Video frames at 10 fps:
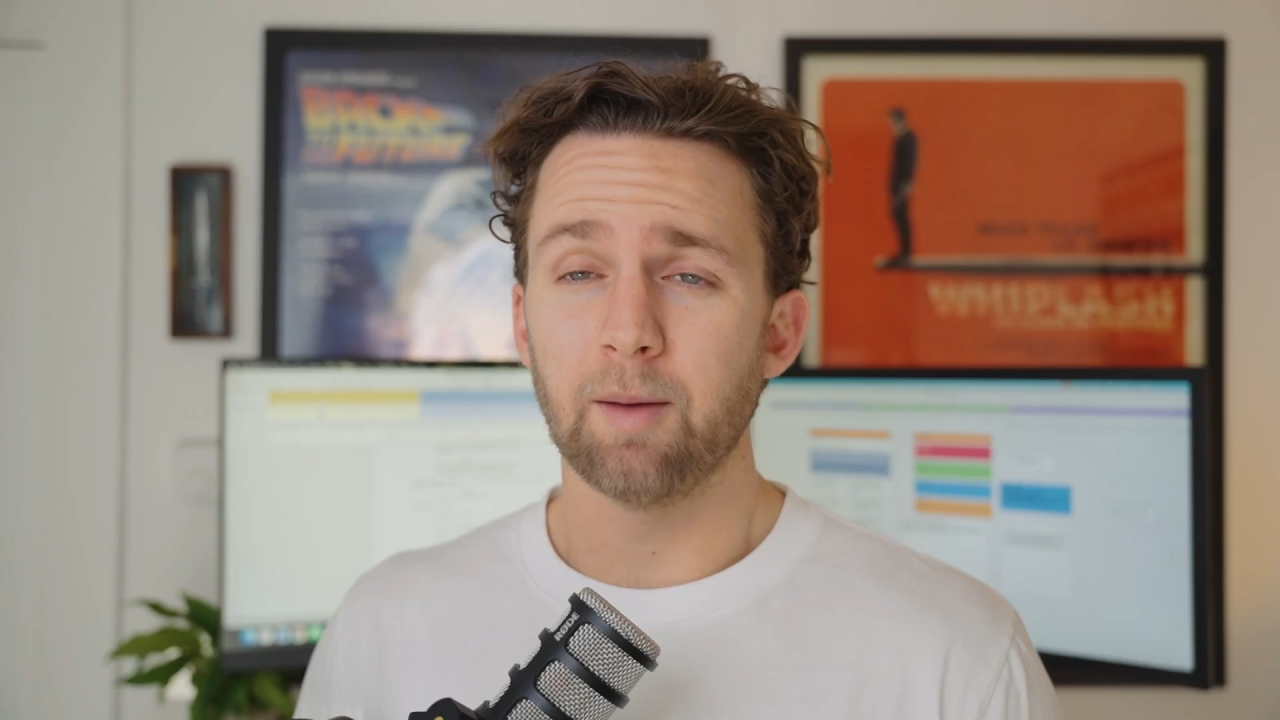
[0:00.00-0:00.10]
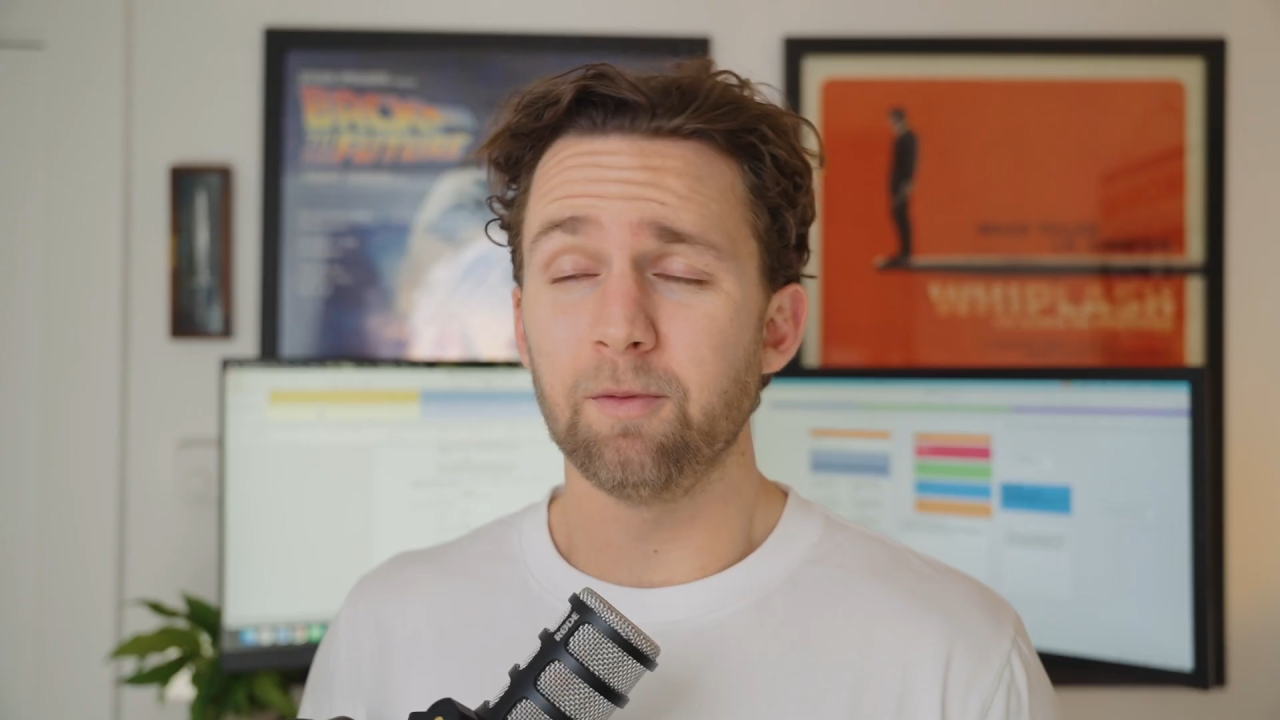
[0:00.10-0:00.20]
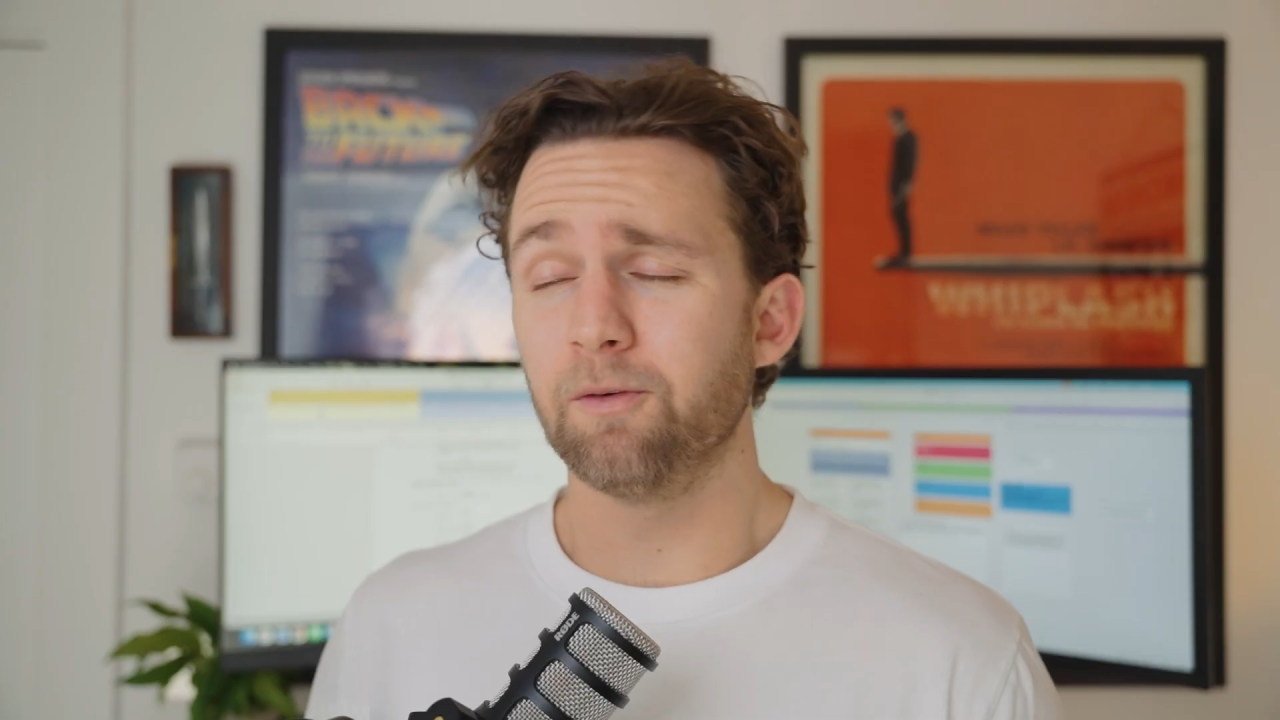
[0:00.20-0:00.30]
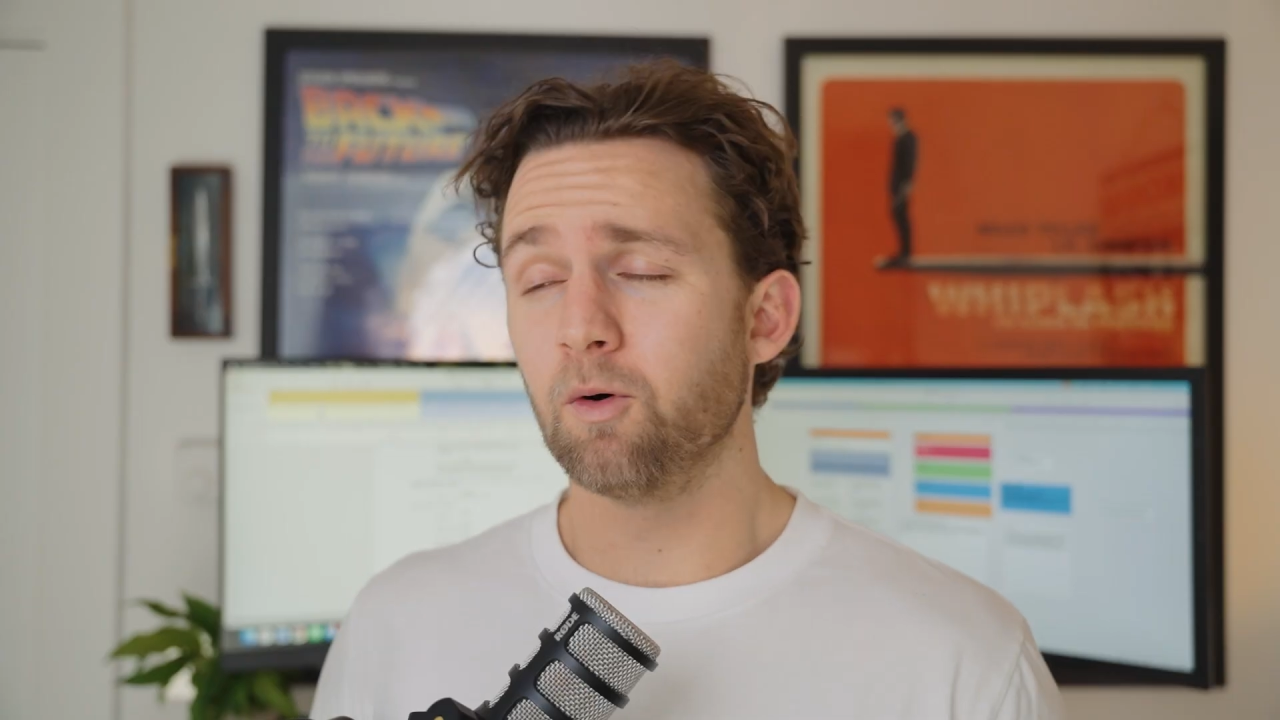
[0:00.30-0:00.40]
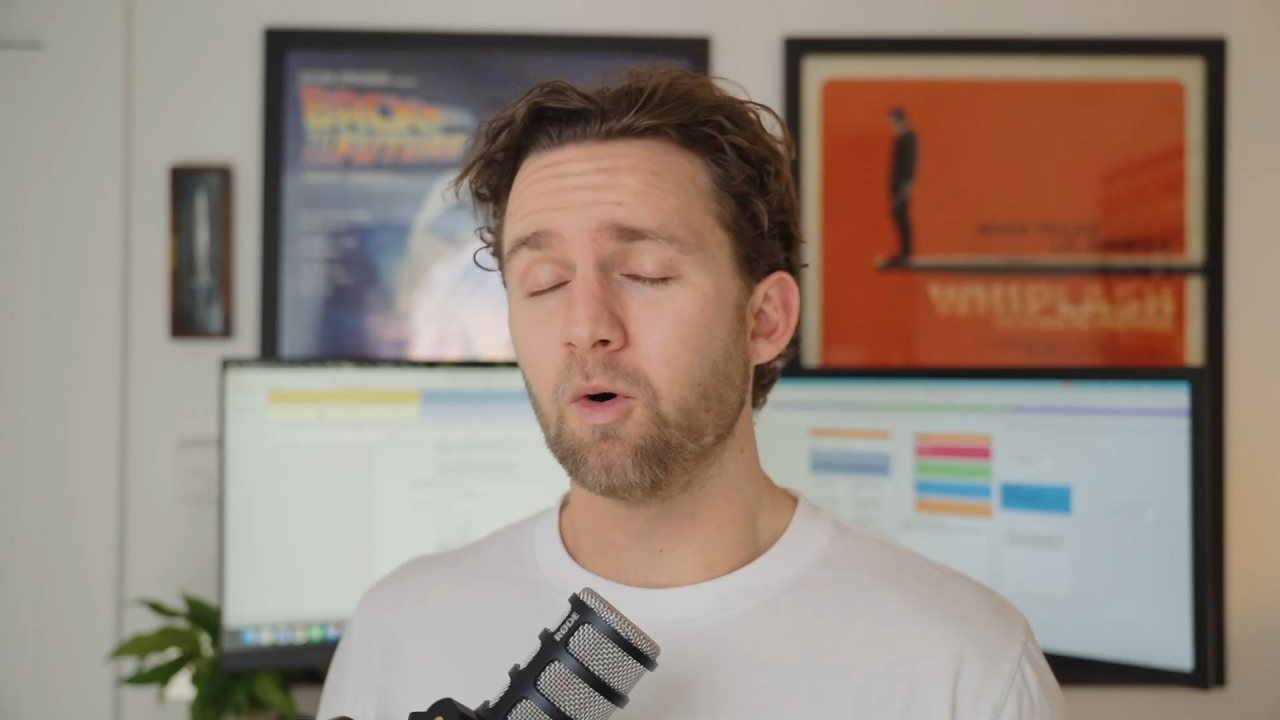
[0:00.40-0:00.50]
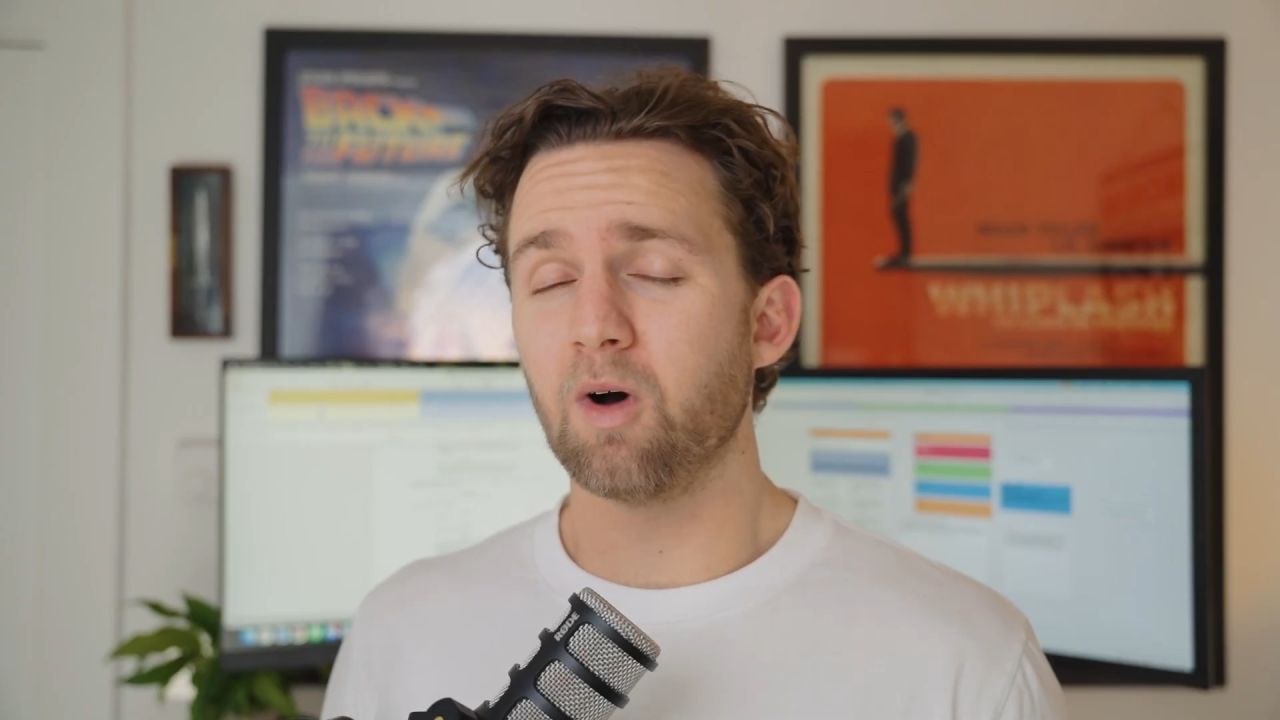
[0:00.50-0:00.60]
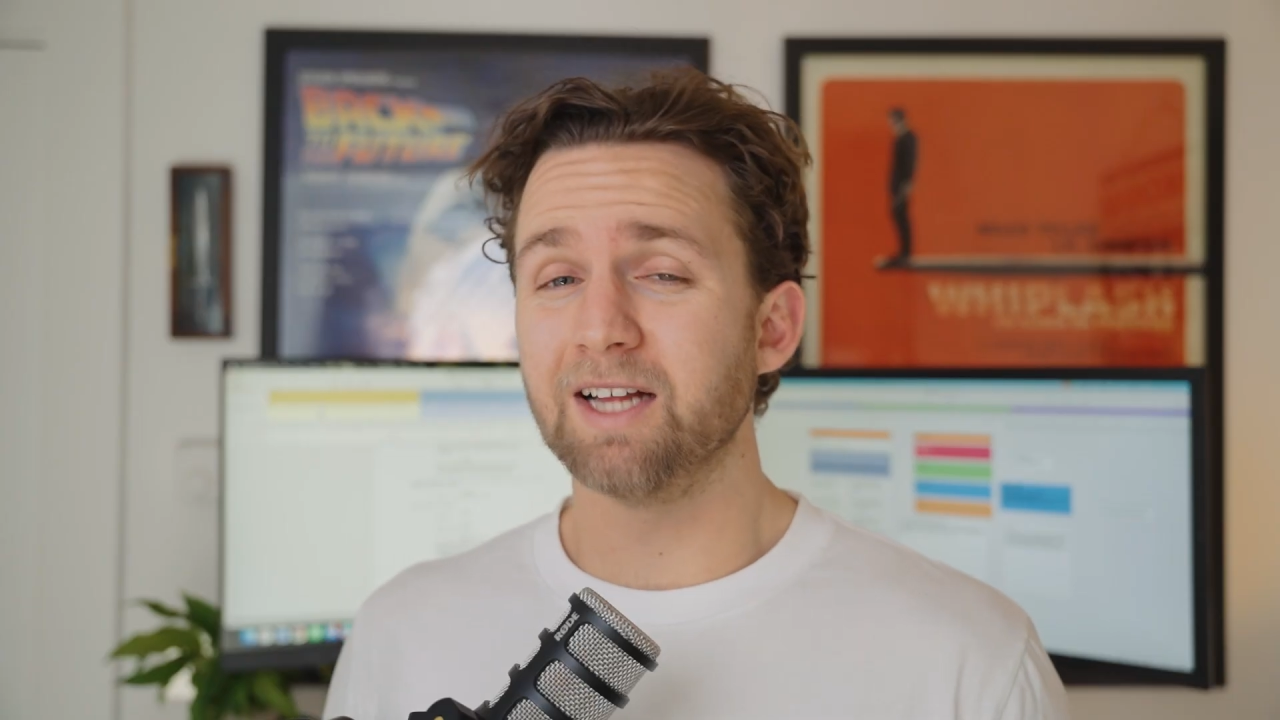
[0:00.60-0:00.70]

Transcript: And before,